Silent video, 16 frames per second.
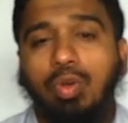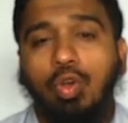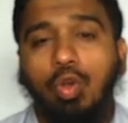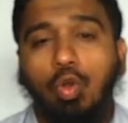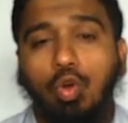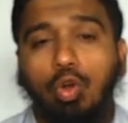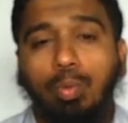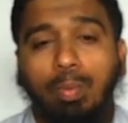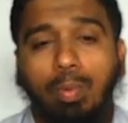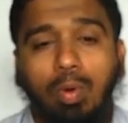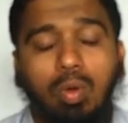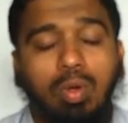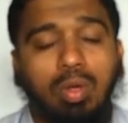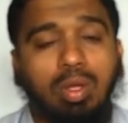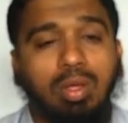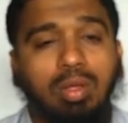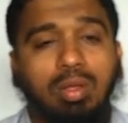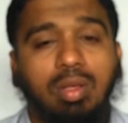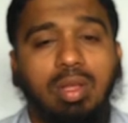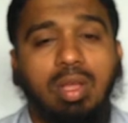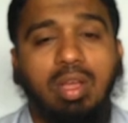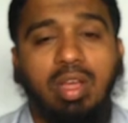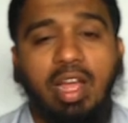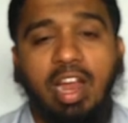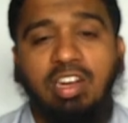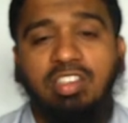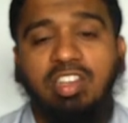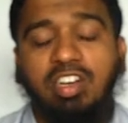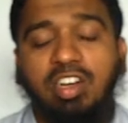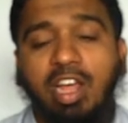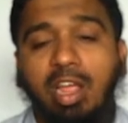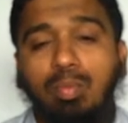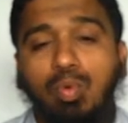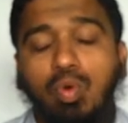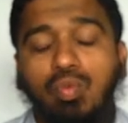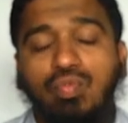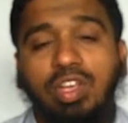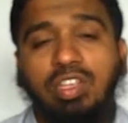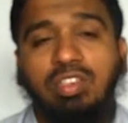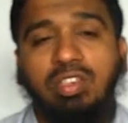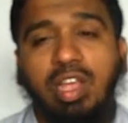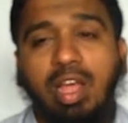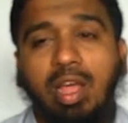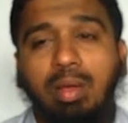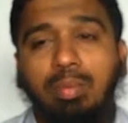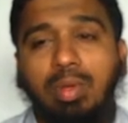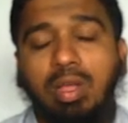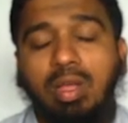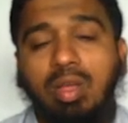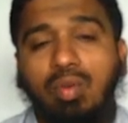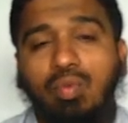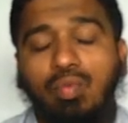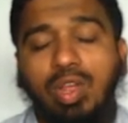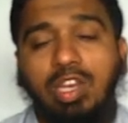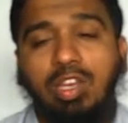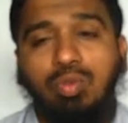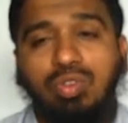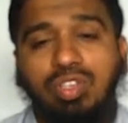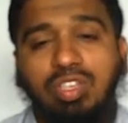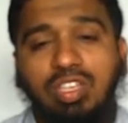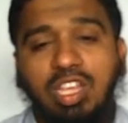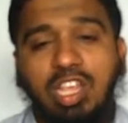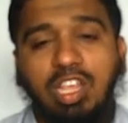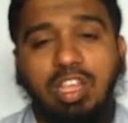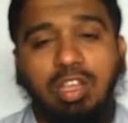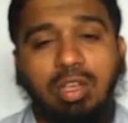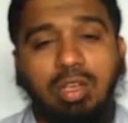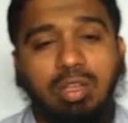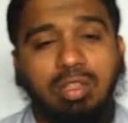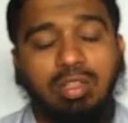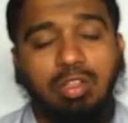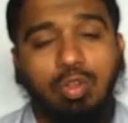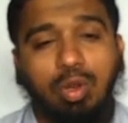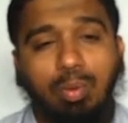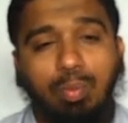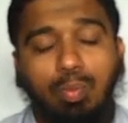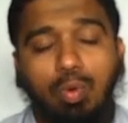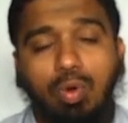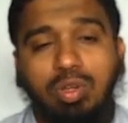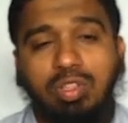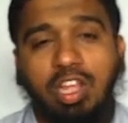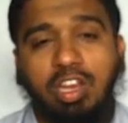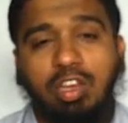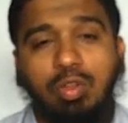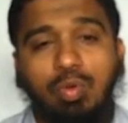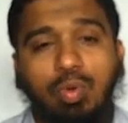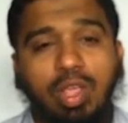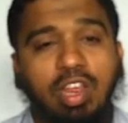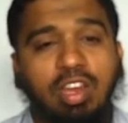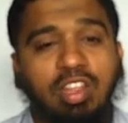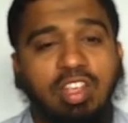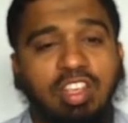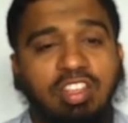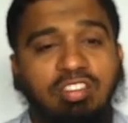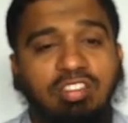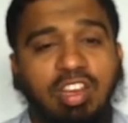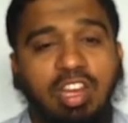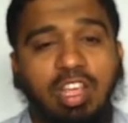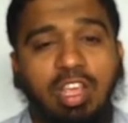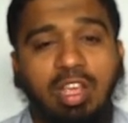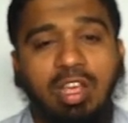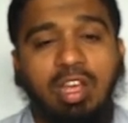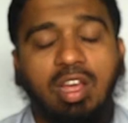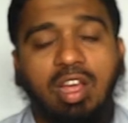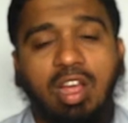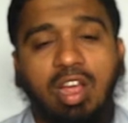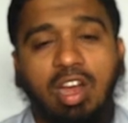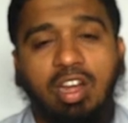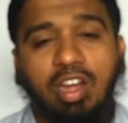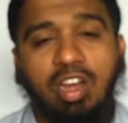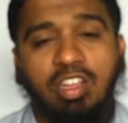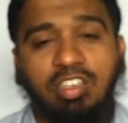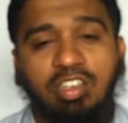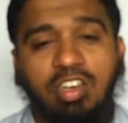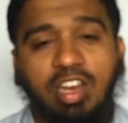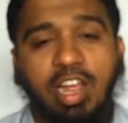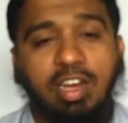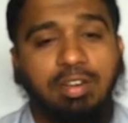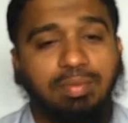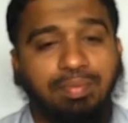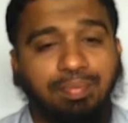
notebook. At the time of exam, when you see your book, then you can easily understand.